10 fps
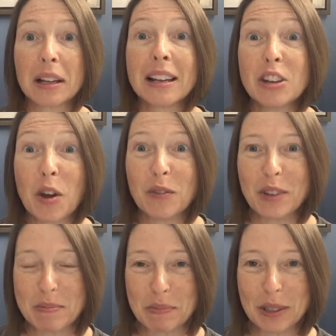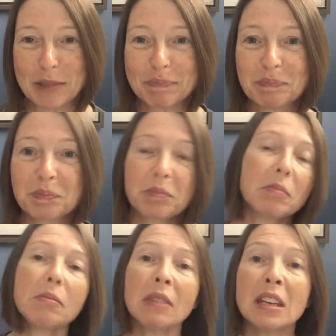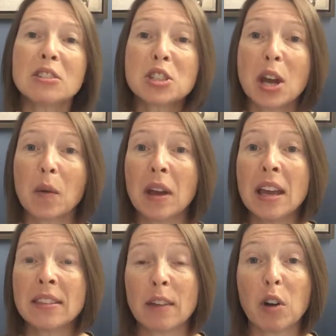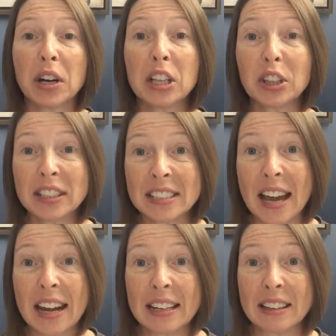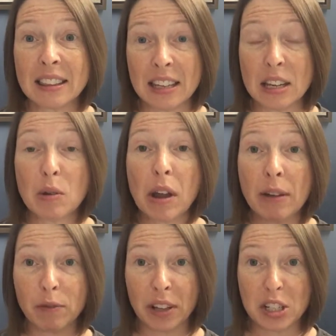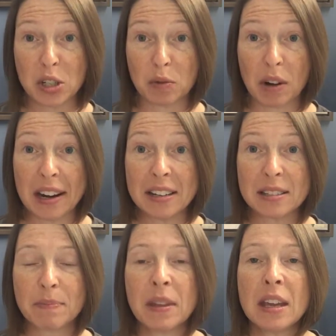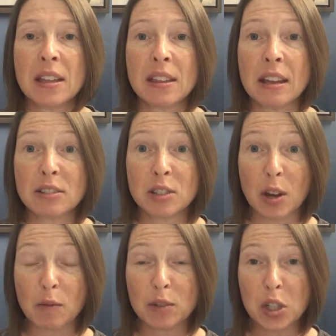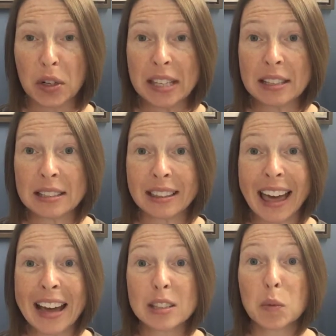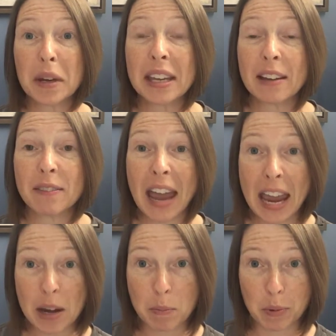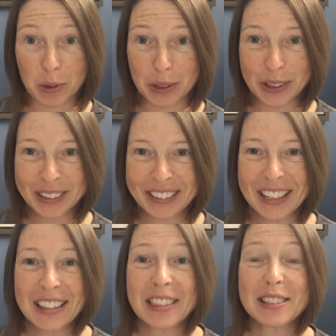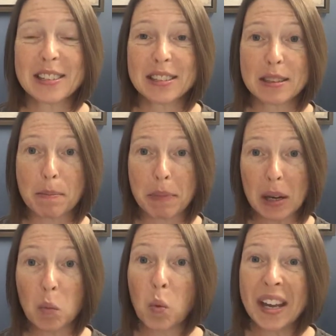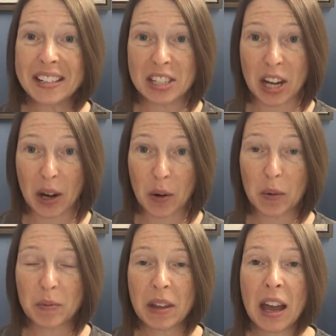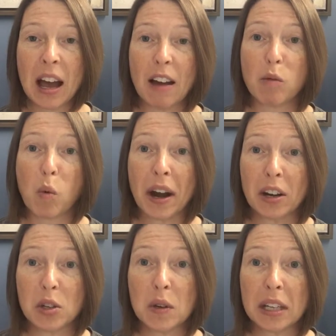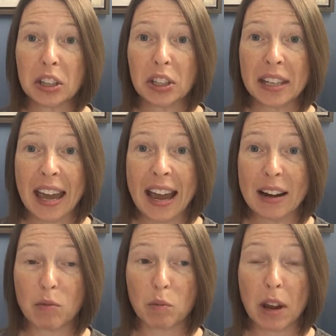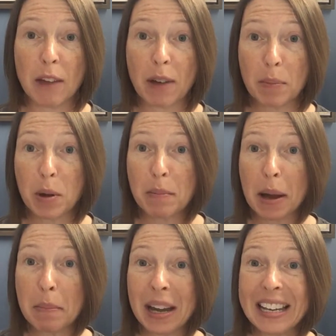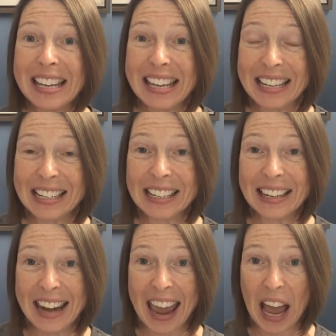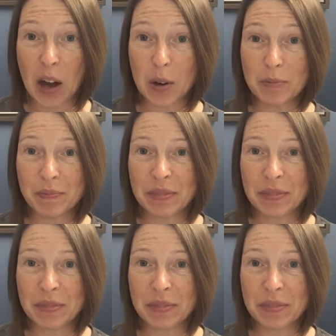November. So they've already looked at it, the inflation rates. So during this last week of April, this is the big window of where you can look at, if I put my money in now,